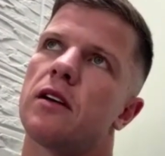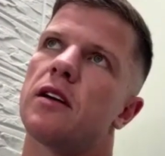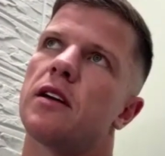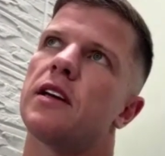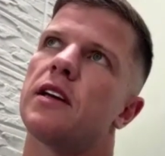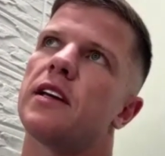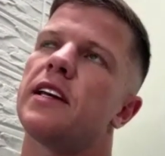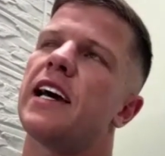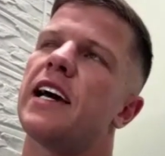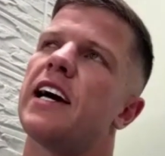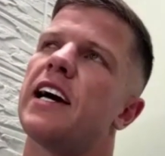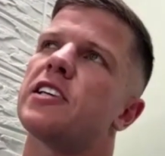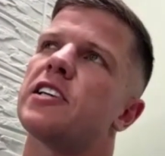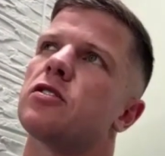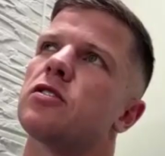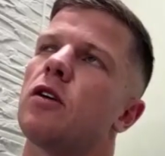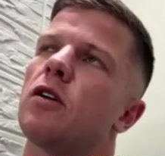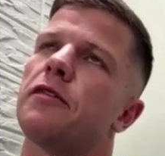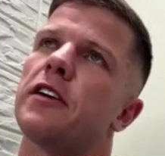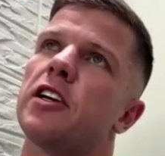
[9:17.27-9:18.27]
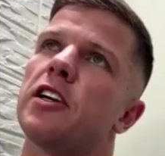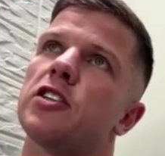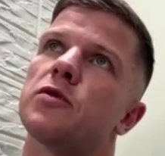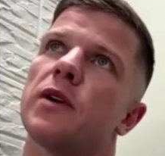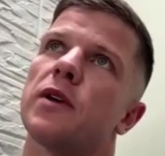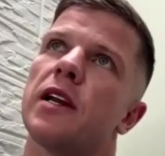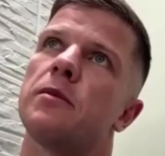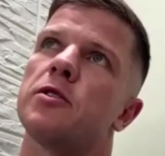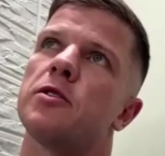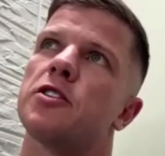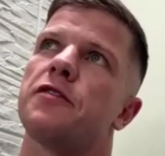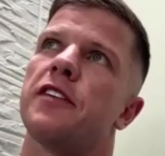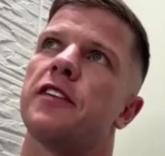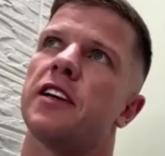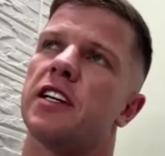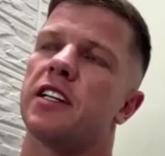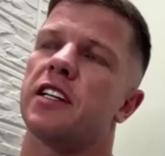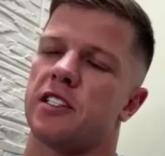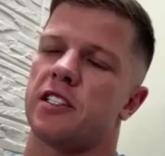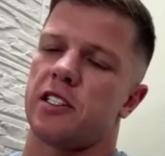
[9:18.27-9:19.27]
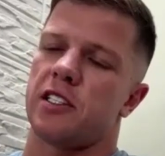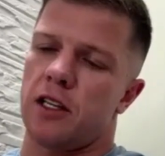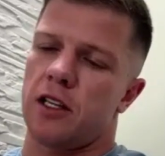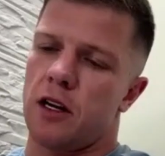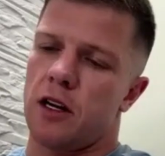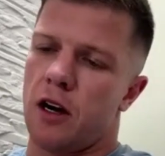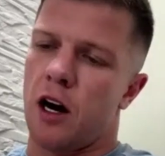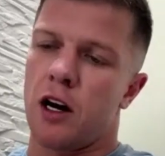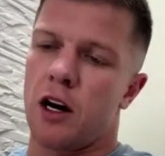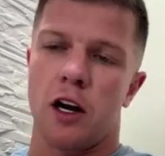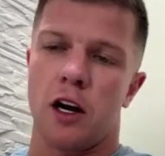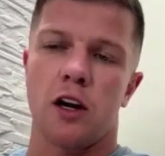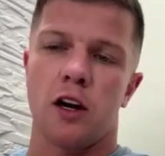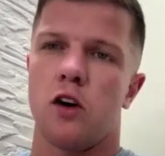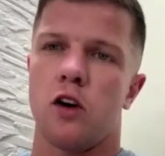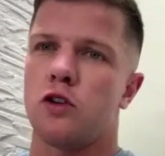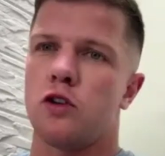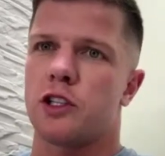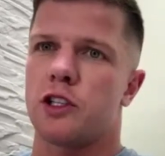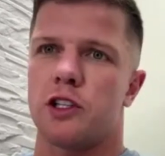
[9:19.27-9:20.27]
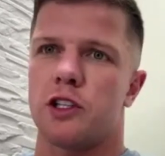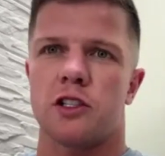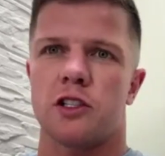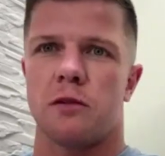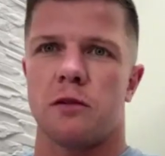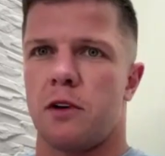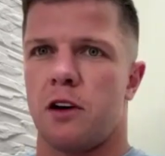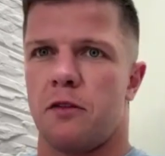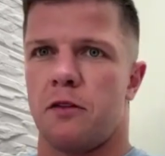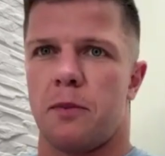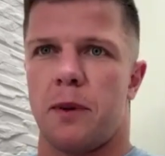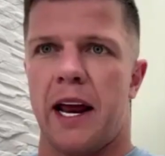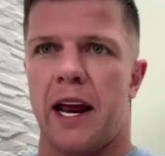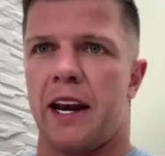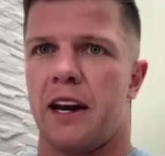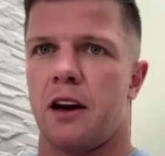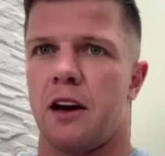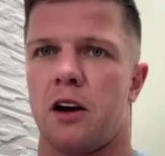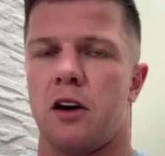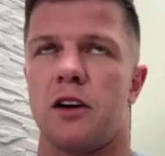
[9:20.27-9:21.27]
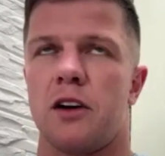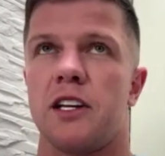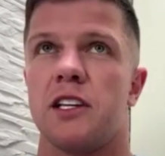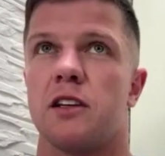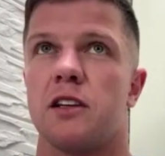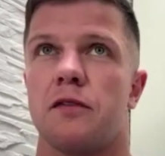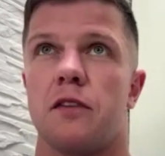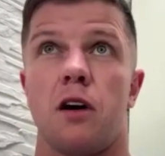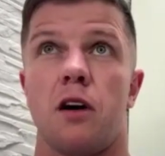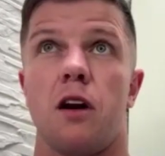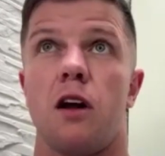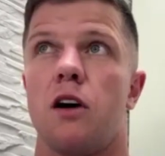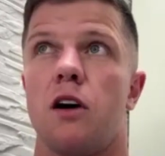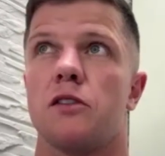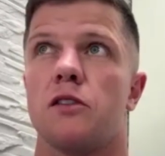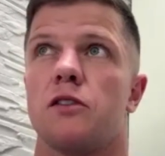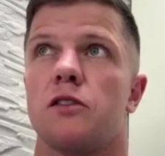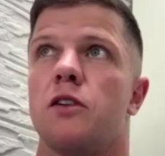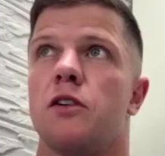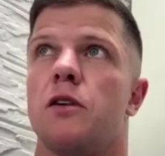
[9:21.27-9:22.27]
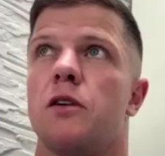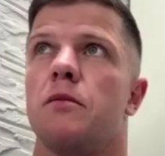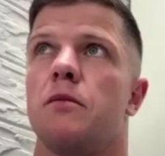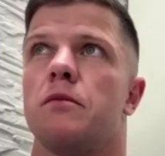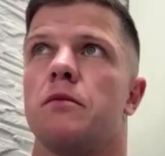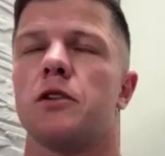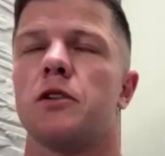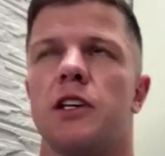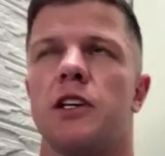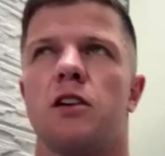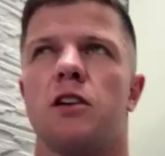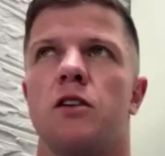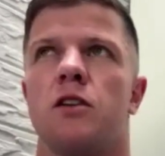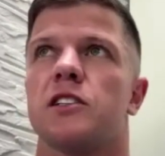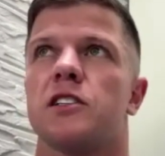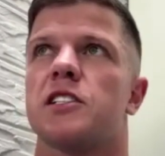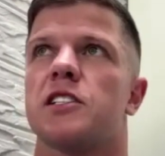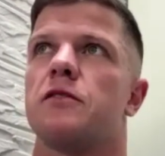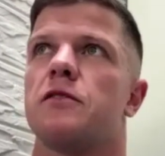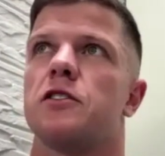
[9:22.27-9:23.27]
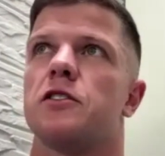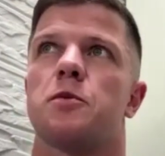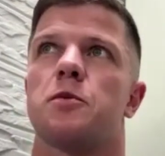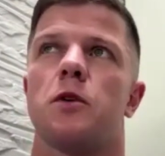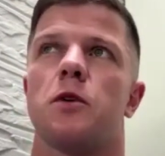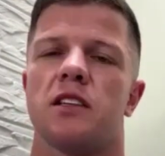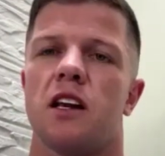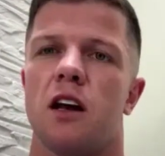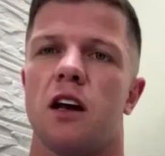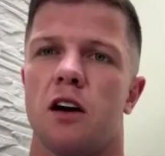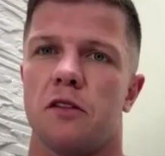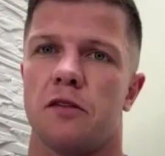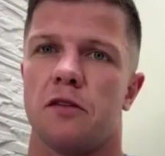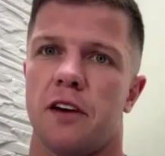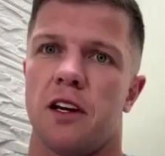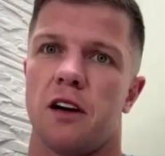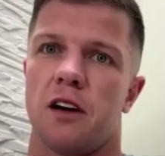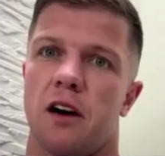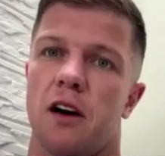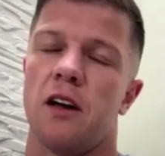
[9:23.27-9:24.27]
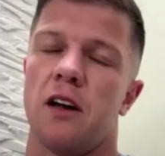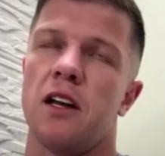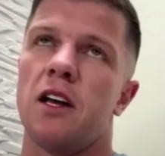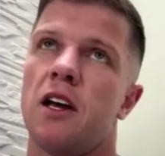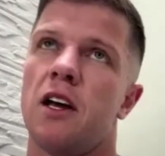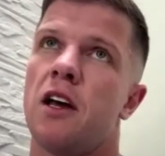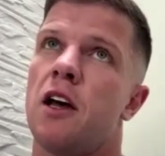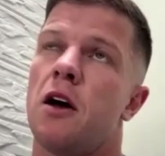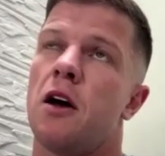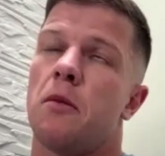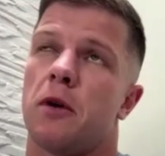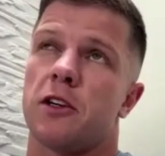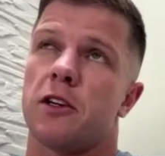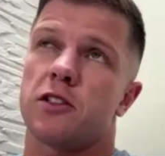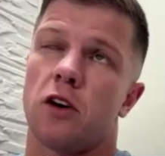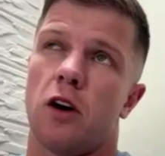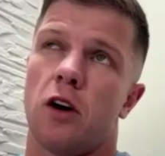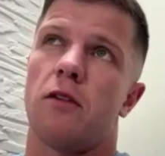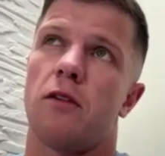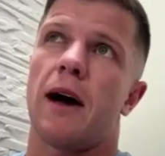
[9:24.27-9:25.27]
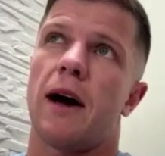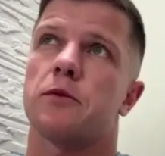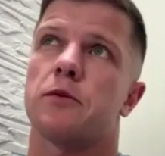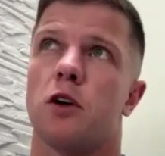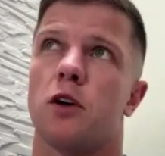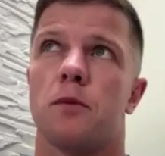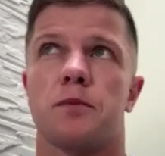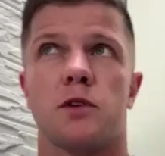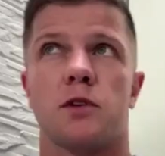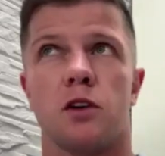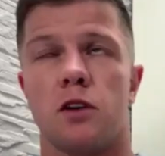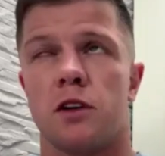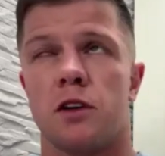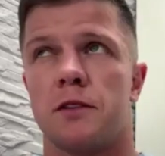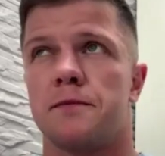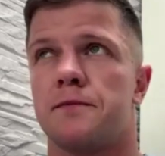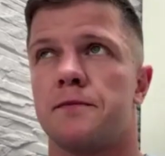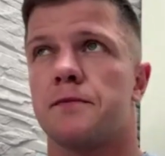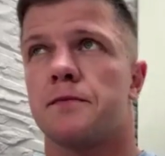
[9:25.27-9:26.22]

Yeah, so I finished with Image Fitness. Online coaching is something I've planned on going into for a long time. But you know yourself, I just put on the long finger. But it's all wrapped up, done.